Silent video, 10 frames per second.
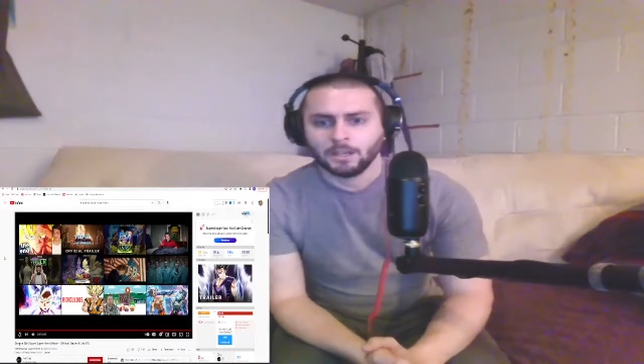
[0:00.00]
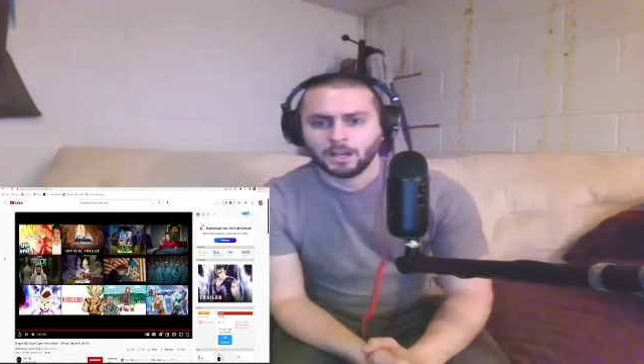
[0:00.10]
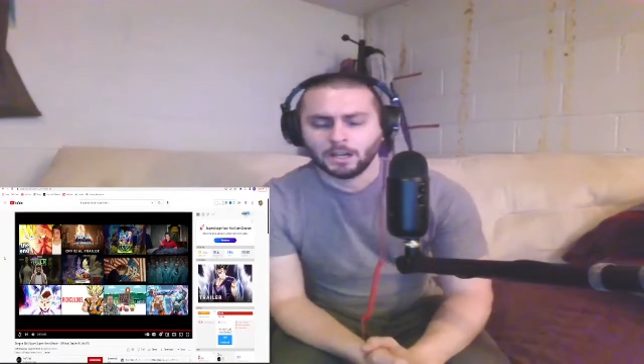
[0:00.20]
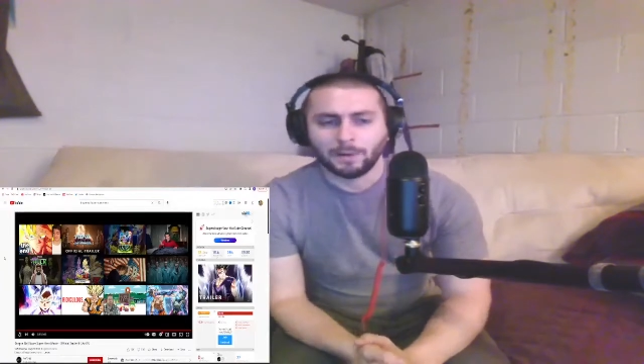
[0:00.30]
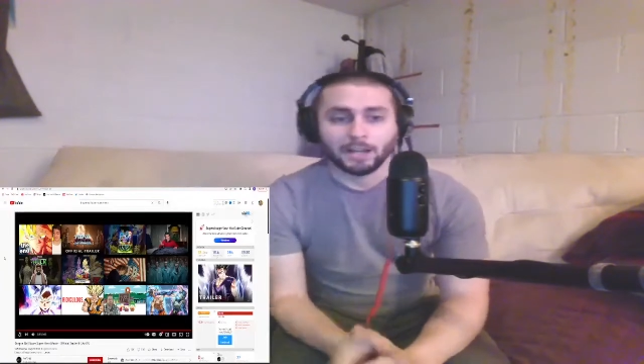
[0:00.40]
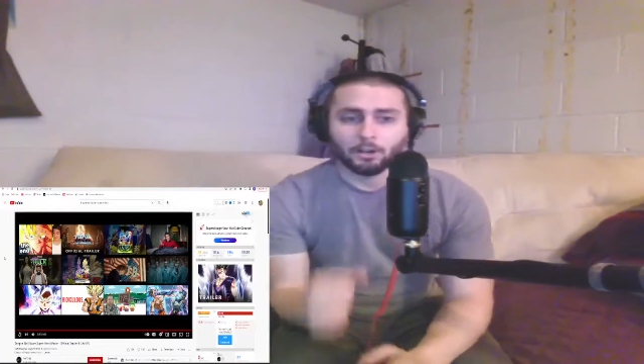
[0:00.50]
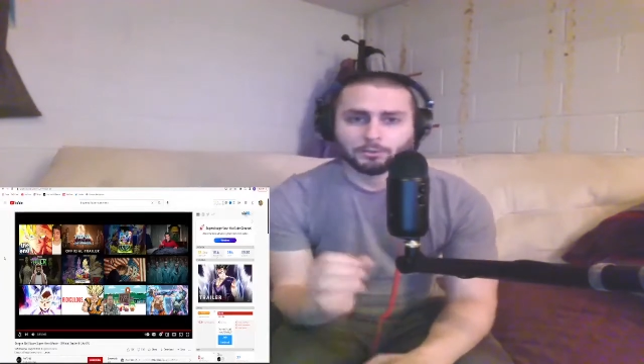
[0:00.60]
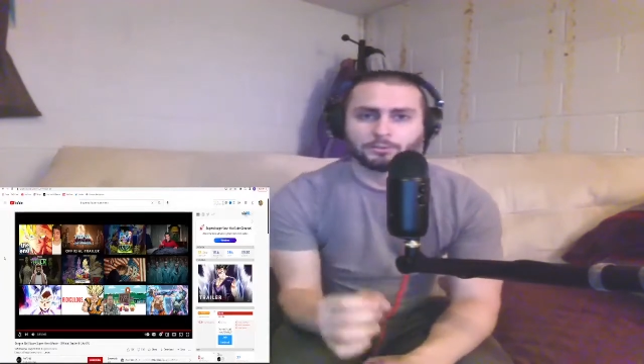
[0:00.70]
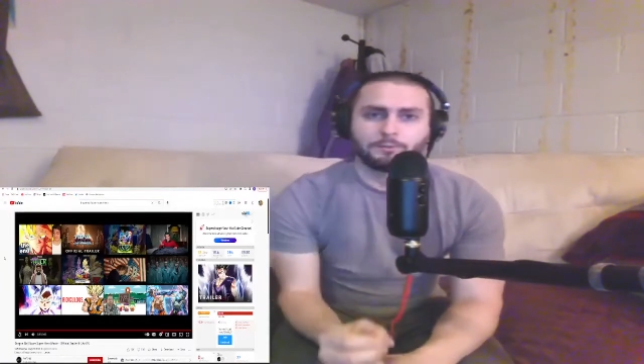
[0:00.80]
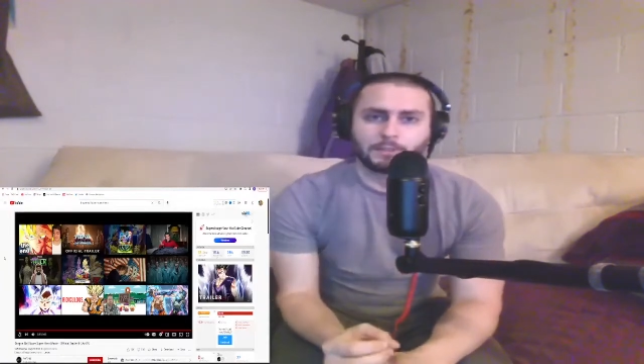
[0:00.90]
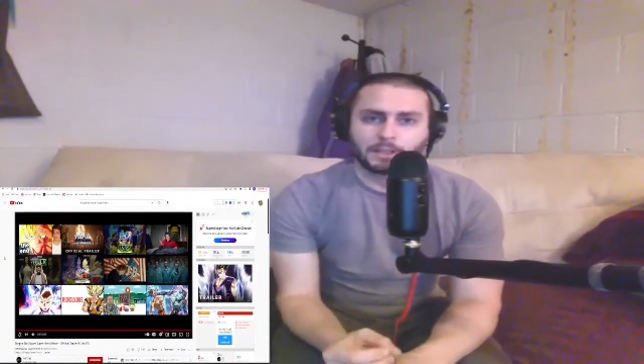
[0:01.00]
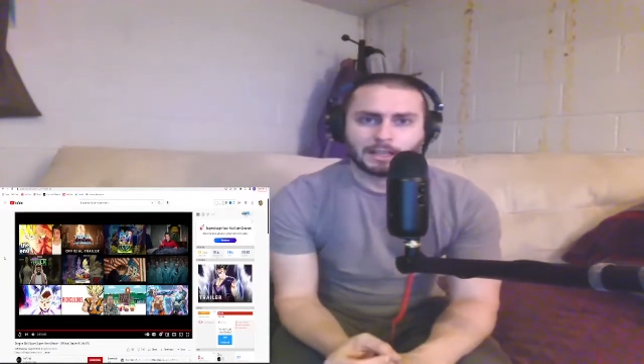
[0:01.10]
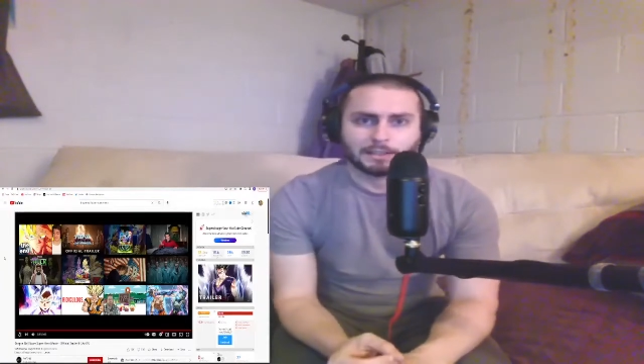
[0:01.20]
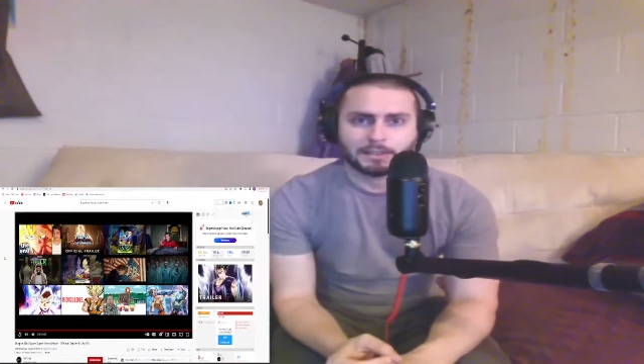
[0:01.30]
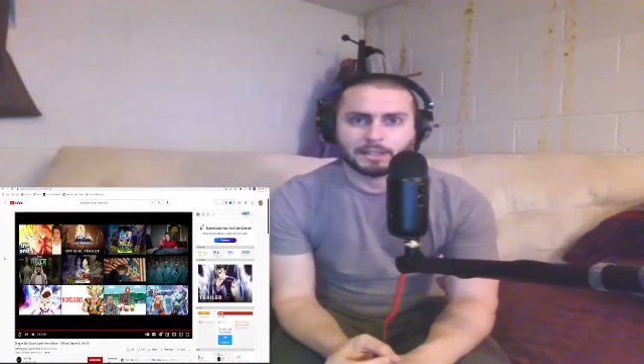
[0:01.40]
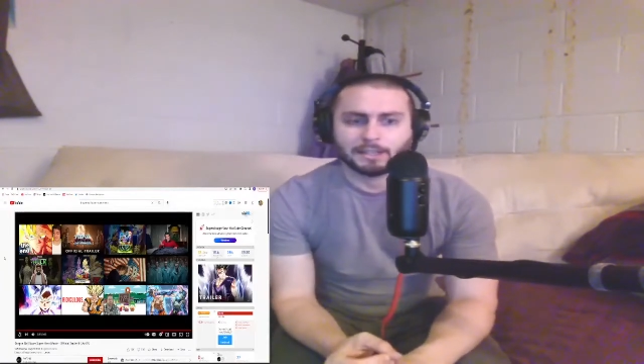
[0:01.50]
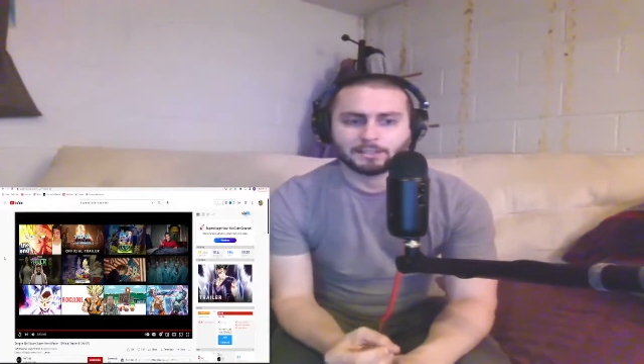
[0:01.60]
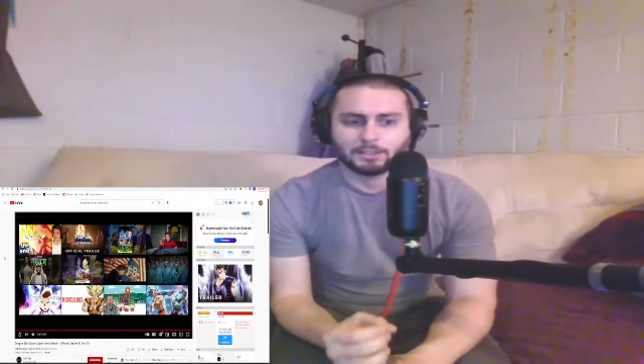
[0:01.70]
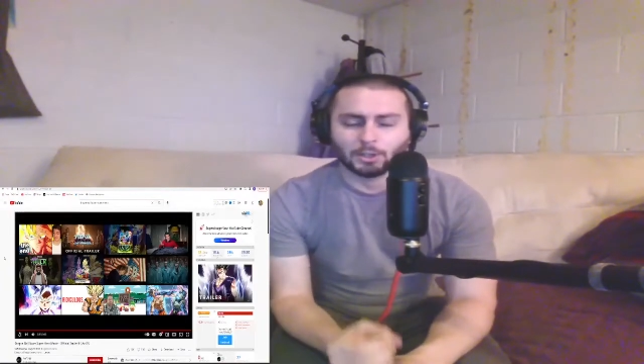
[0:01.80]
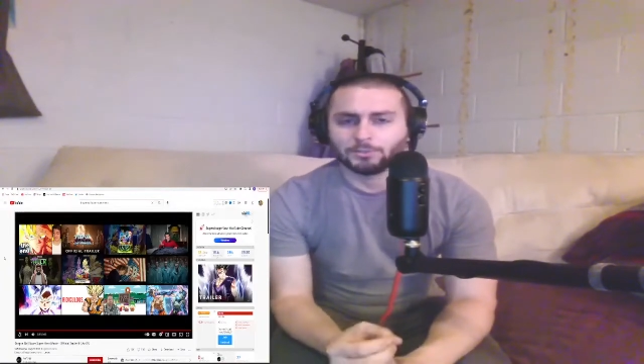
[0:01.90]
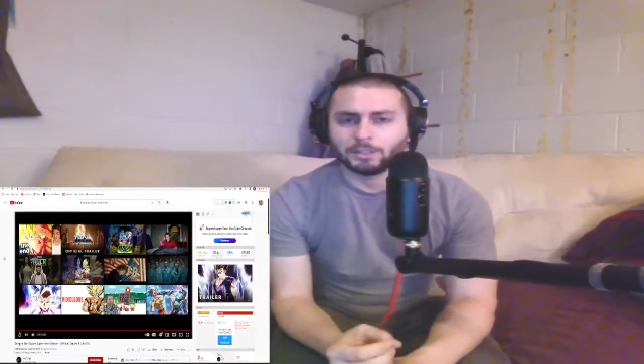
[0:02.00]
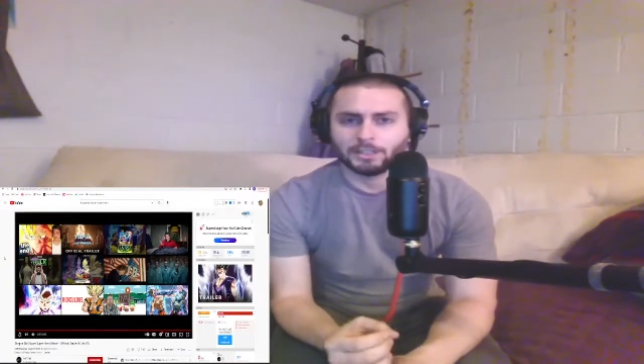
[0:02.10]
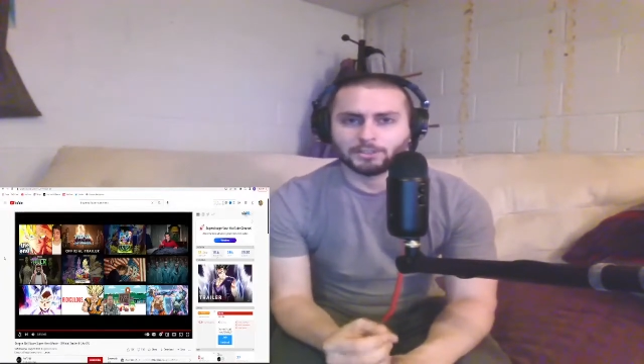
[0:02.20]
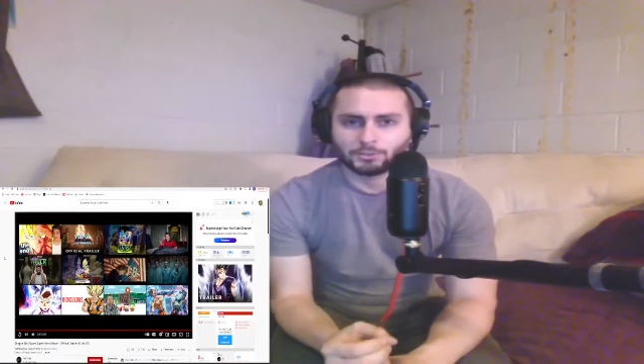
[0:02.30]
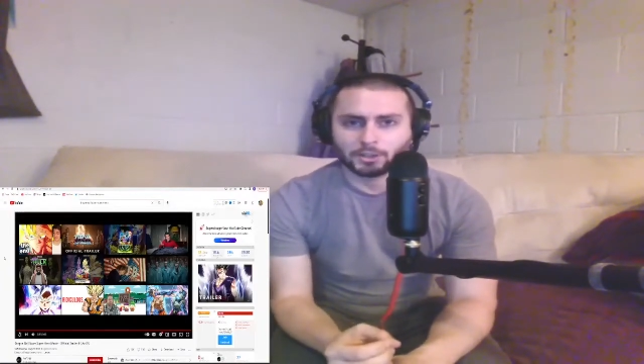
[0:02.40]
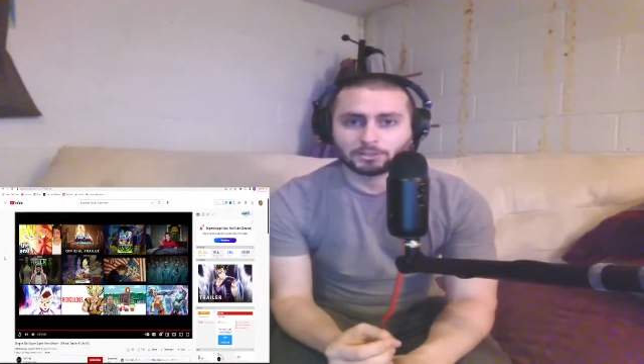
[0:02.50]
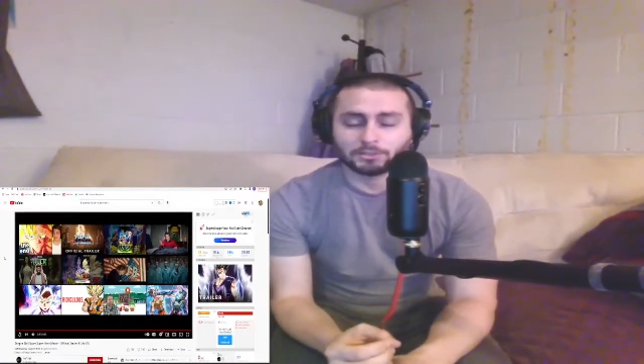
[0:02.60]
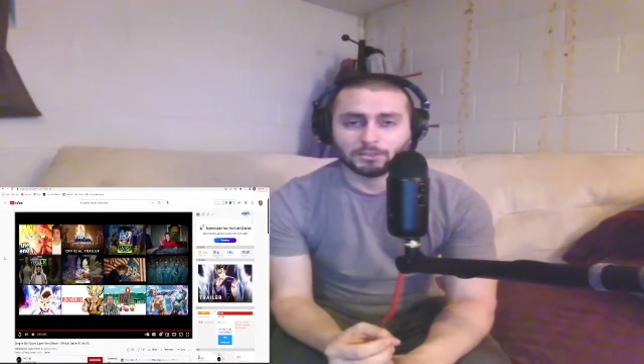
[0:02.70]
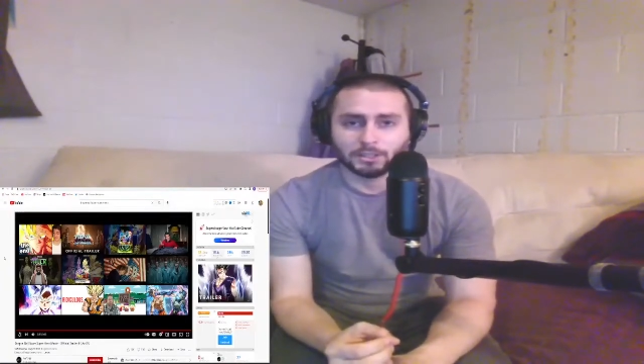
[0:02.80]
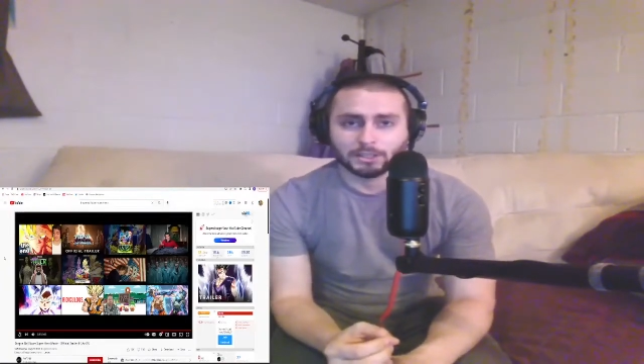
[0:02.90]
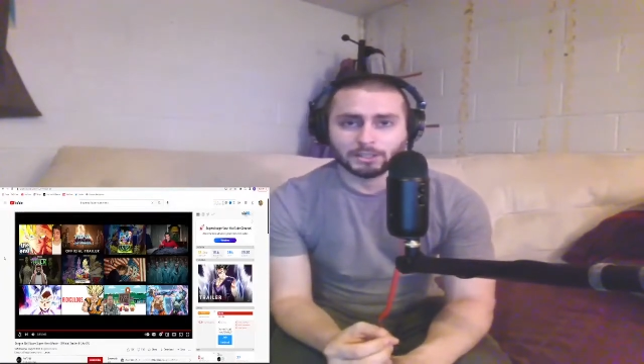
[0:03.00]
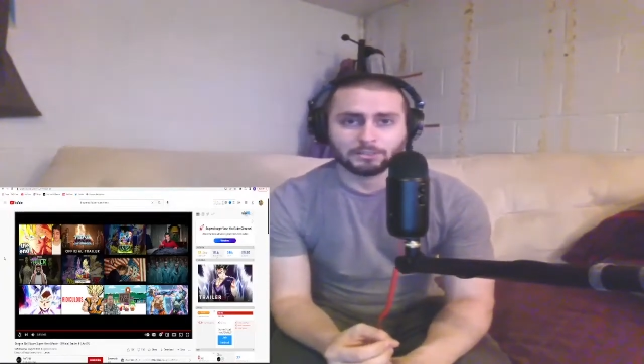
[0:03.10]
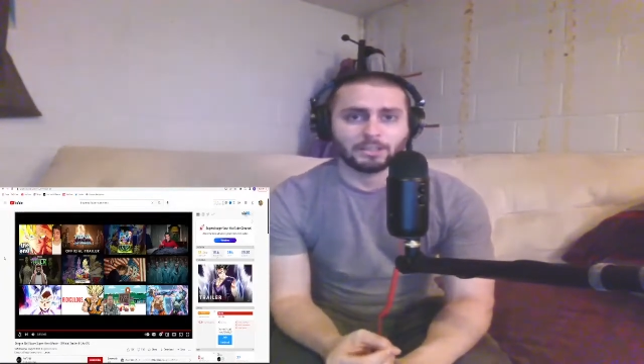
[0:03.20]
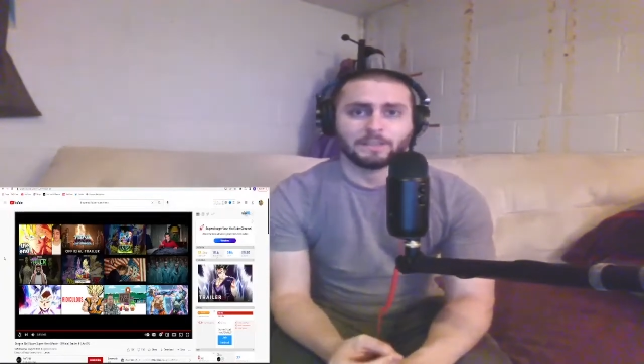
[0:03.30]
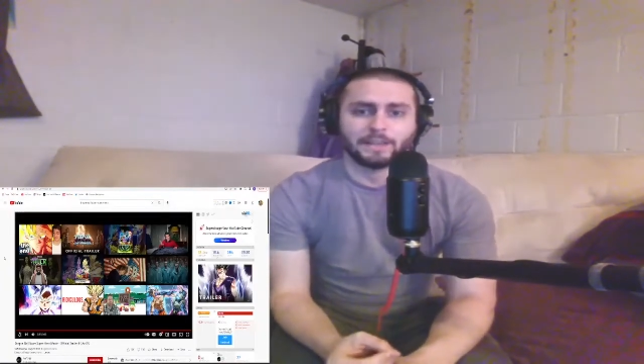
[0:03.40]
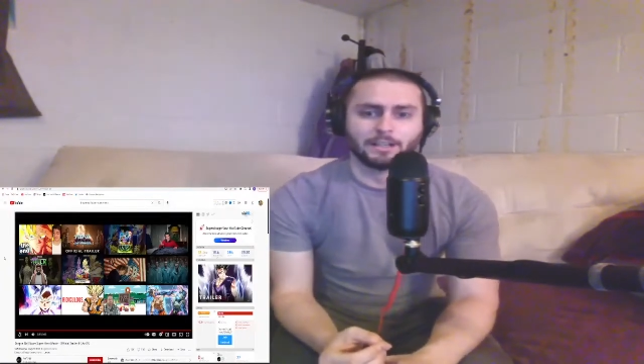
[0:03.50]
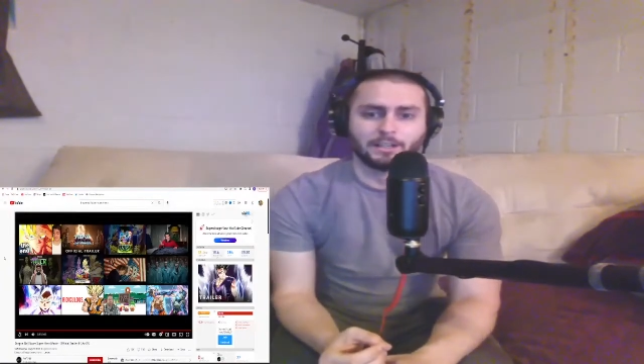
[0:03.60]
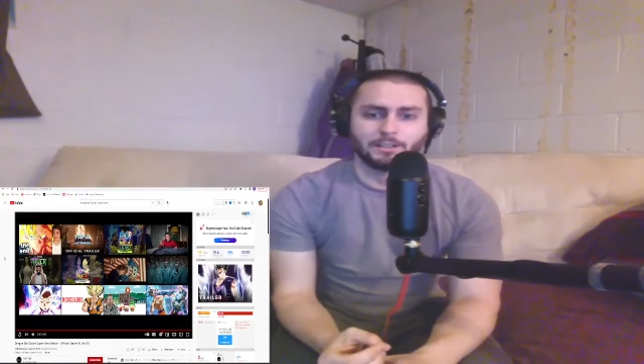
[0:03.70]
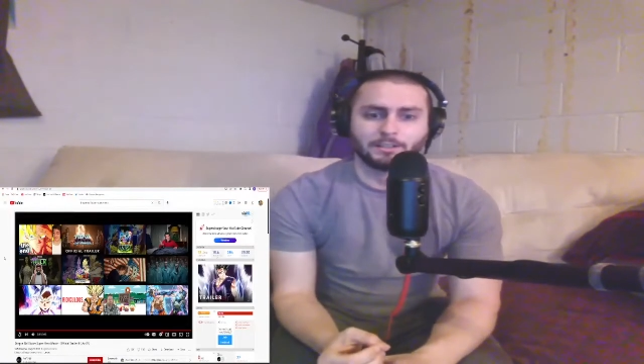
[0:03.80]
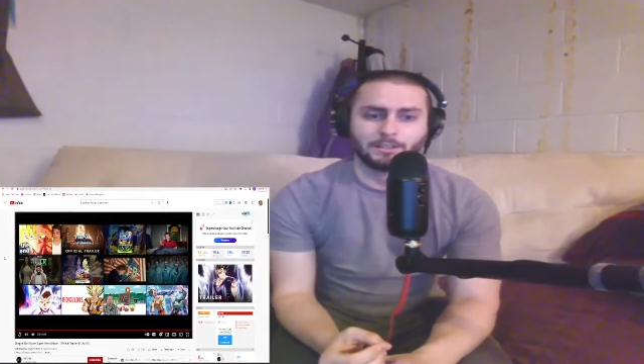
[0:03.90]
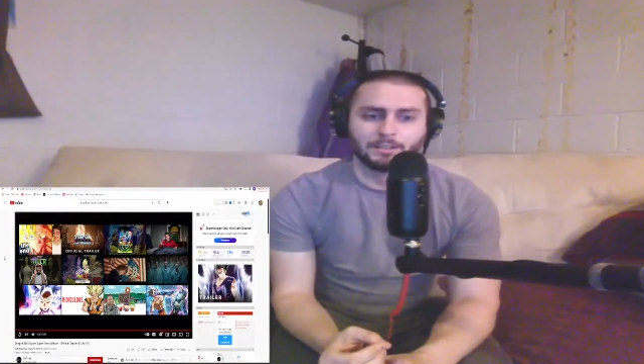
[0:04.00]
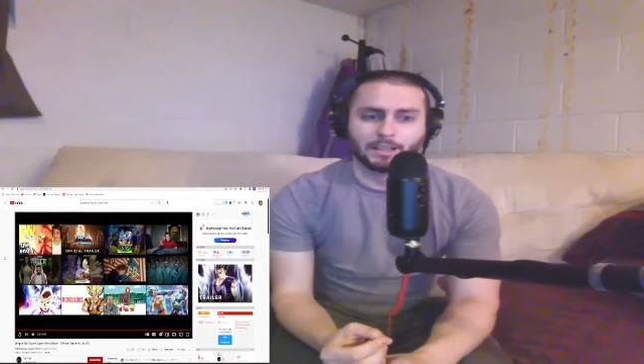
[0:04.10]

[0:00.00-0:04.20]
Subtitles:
I also forgot that Goten and Trunks are in this, and they are,